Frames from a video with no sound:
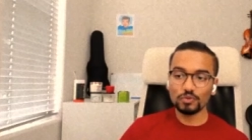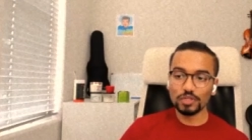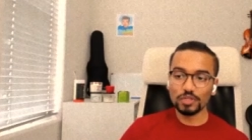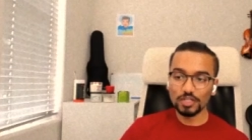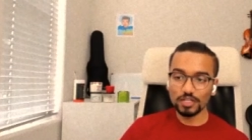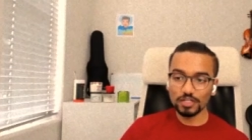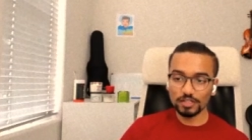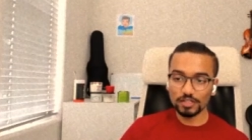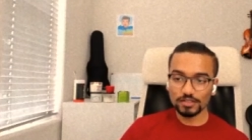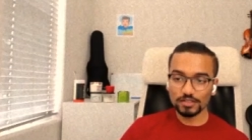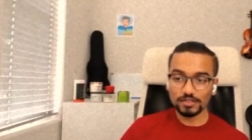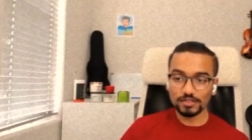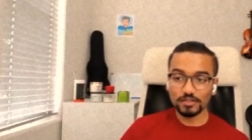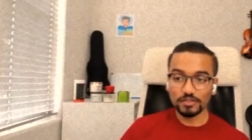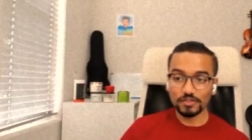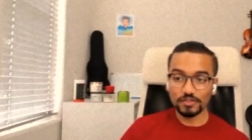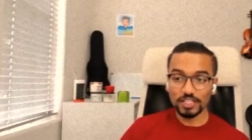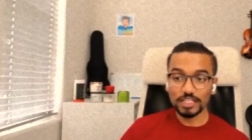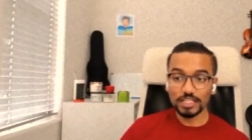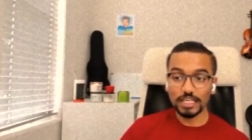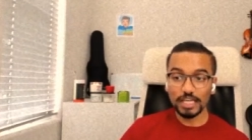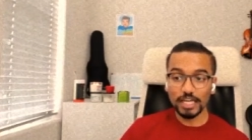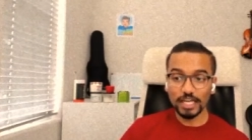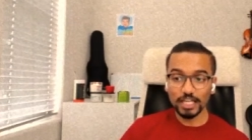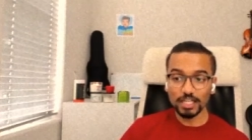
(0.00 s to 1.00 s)
years
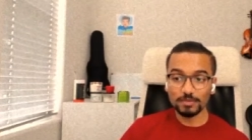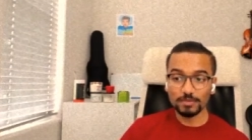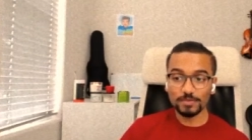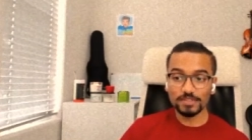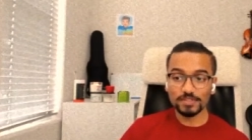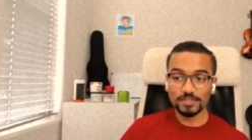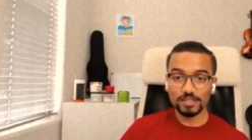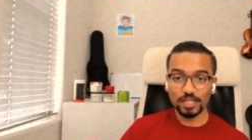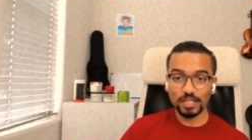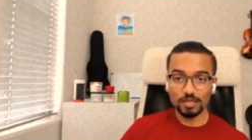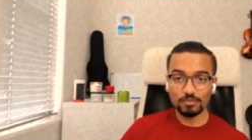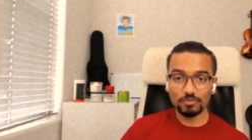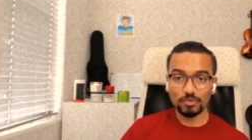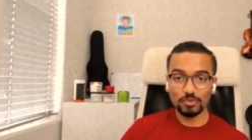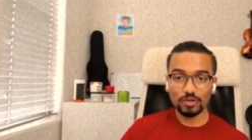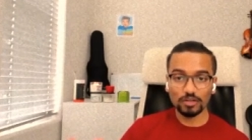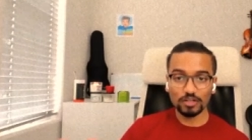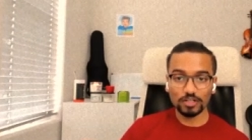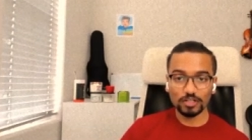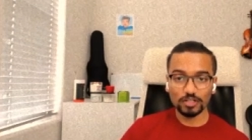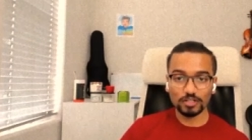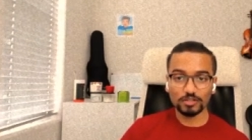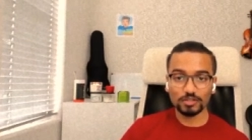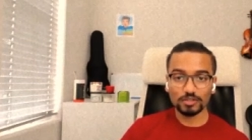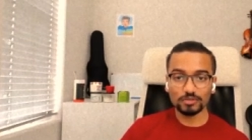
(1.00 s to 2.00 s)
really helps him or
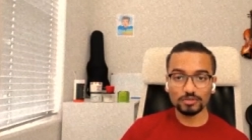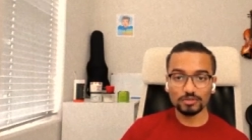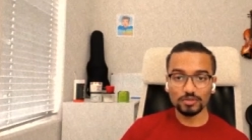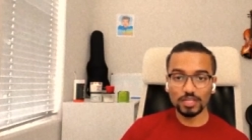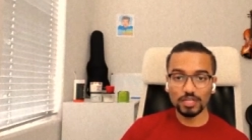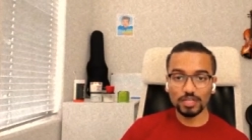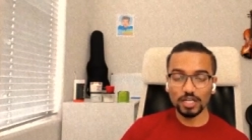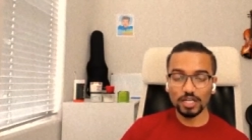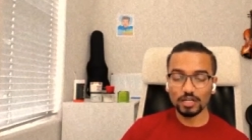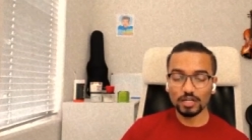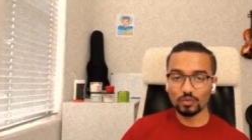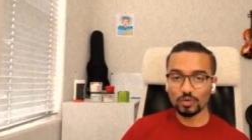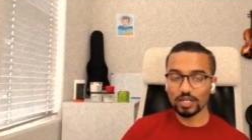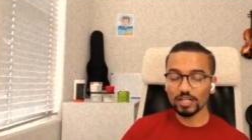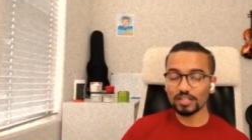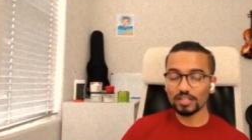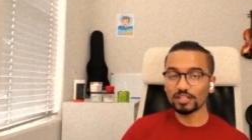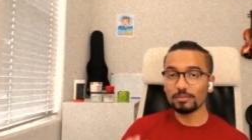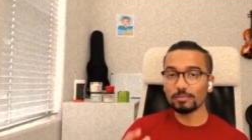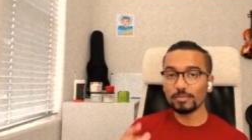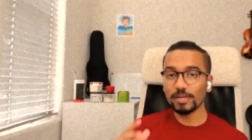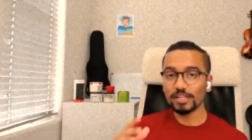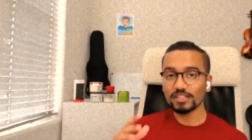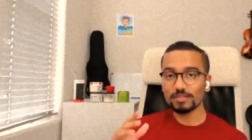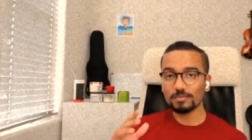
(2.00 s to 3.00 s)
her to learn what are
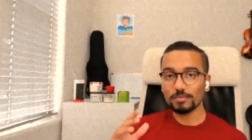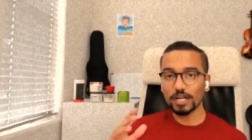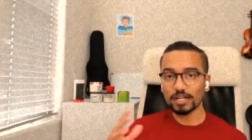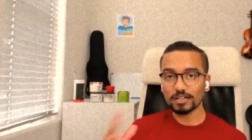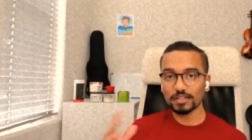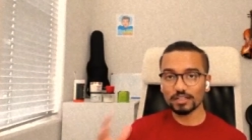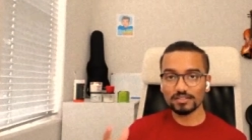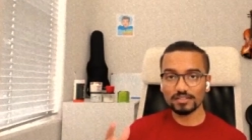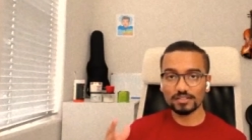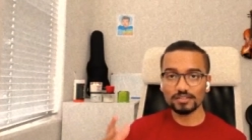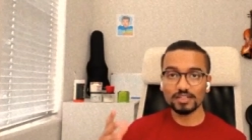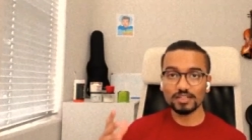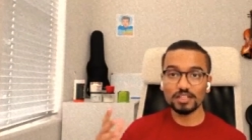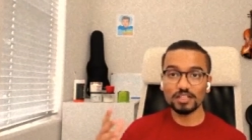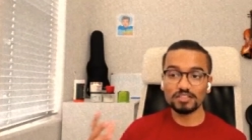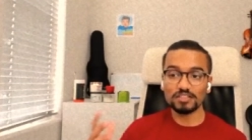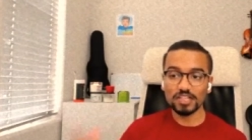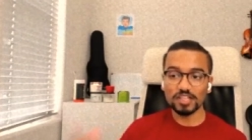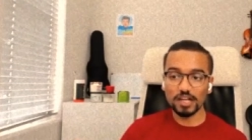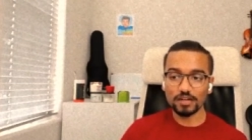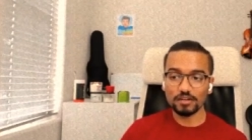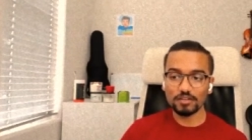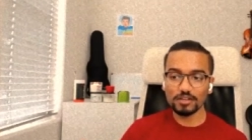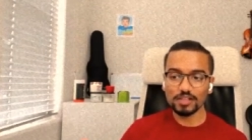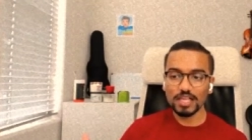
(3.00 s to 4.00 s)
the best practices in
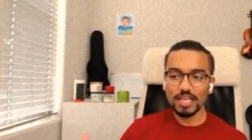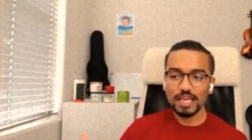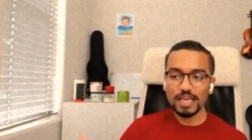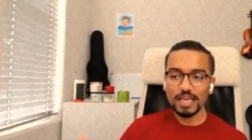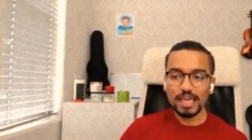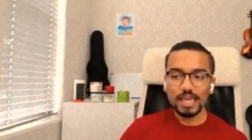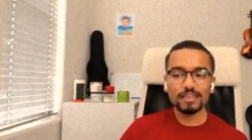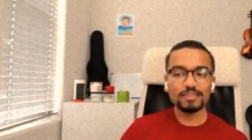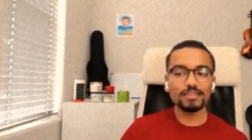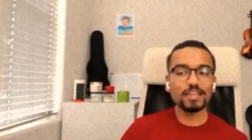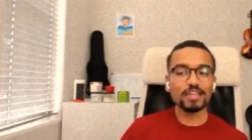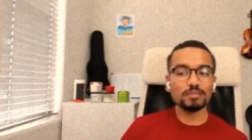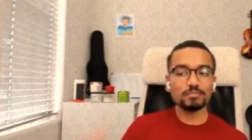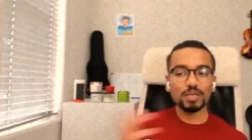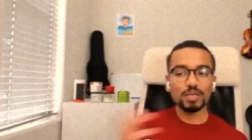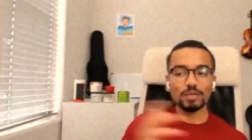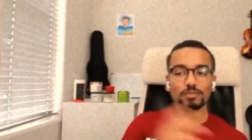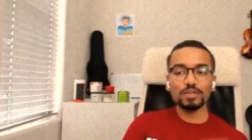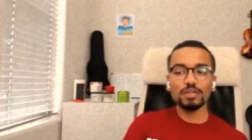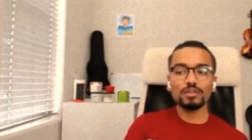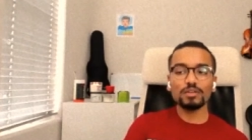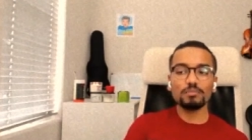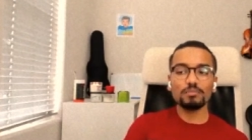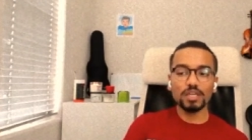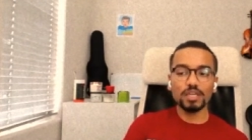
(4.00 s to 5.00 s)
general, and then
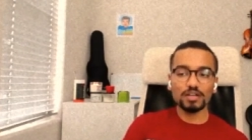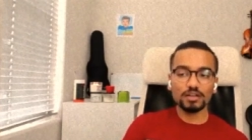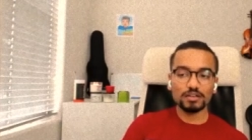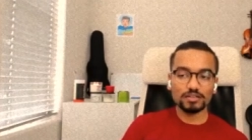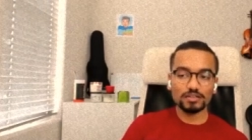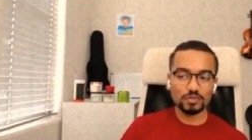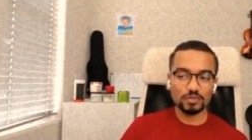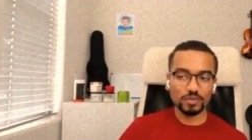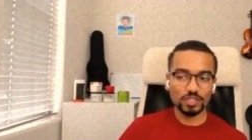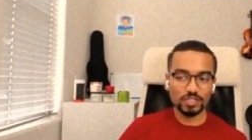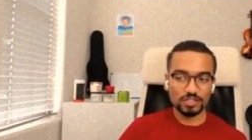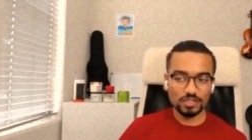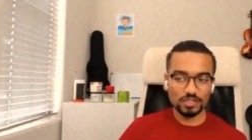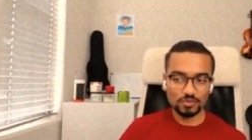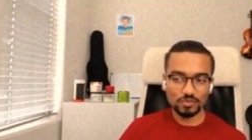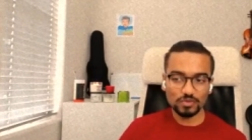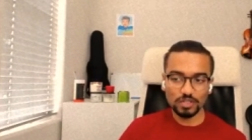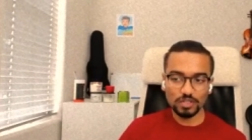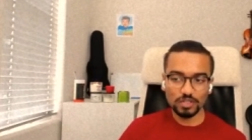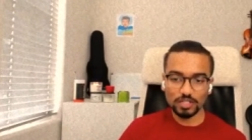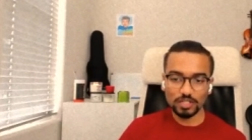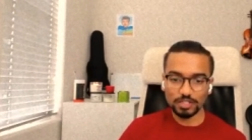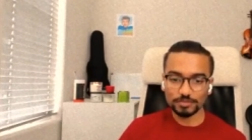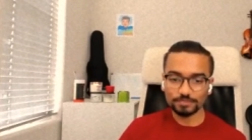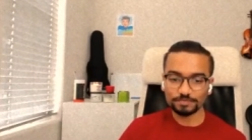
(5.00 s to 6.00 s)
maybe make a switch to
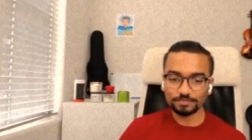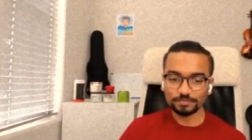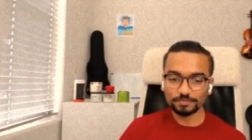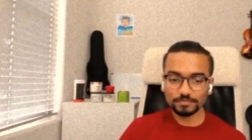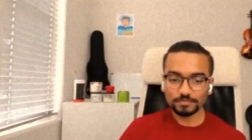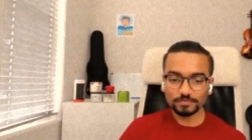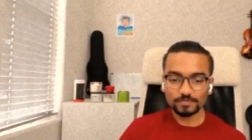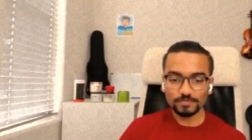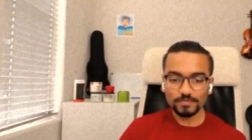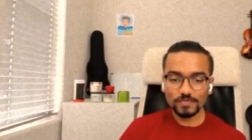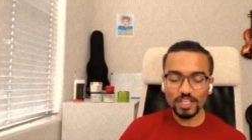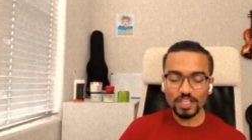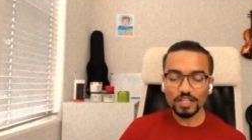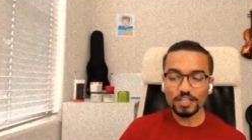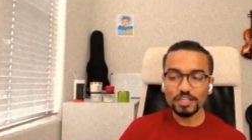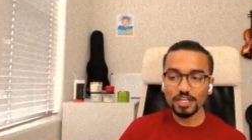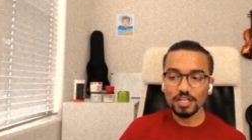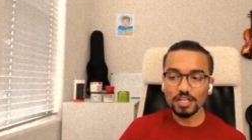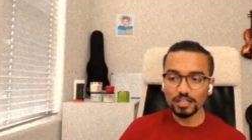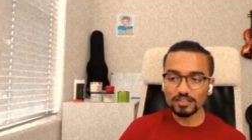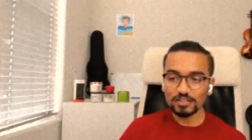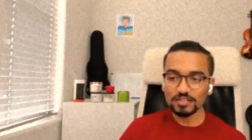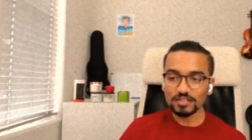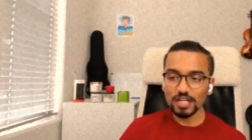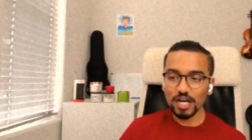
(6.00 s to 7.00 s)
a
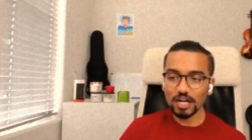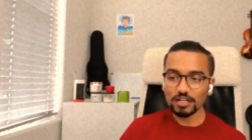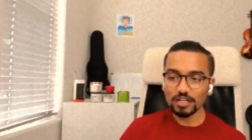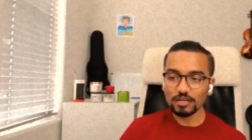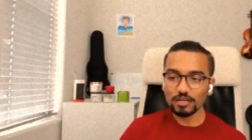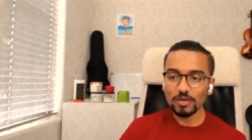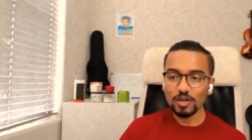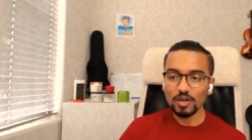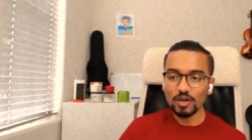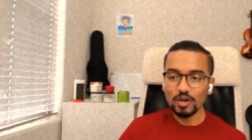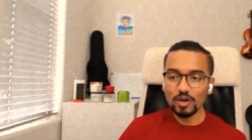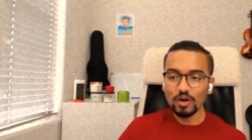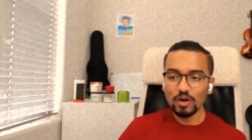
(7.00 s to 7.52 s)
young startup,